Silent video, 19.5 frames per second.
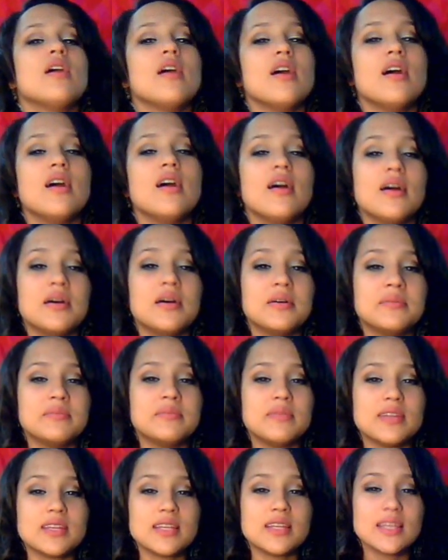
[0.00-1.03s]

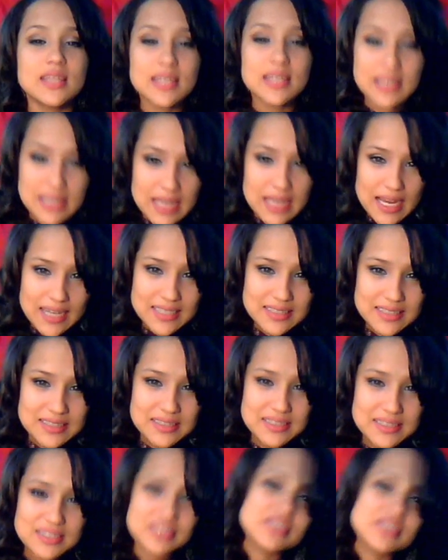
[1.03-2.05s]
Um, yeah,
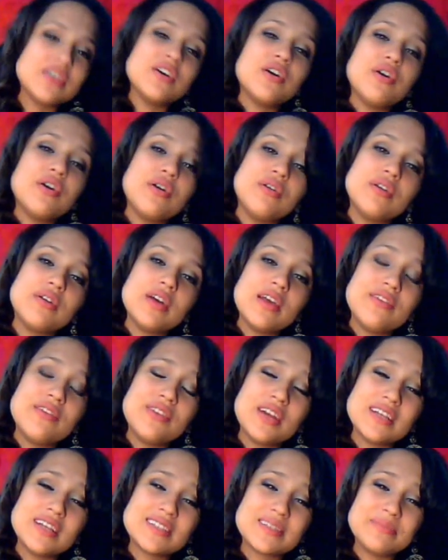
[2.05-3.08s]
so if you
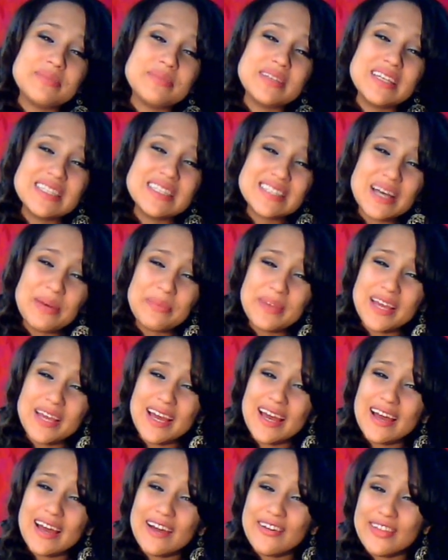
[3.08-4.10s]
guys can please help me
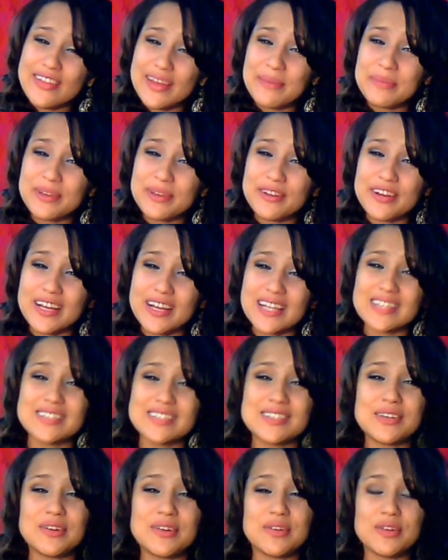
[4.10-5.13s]
out, that'd be great.
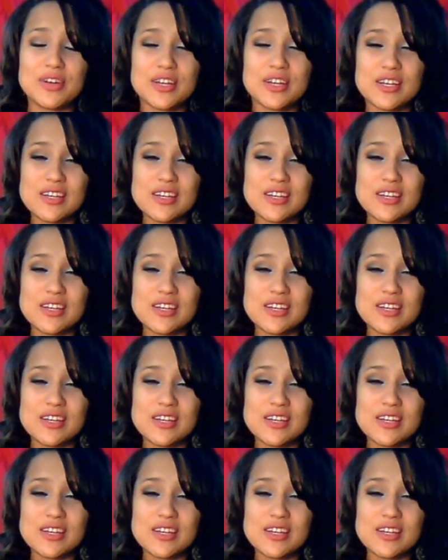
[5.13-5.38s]
So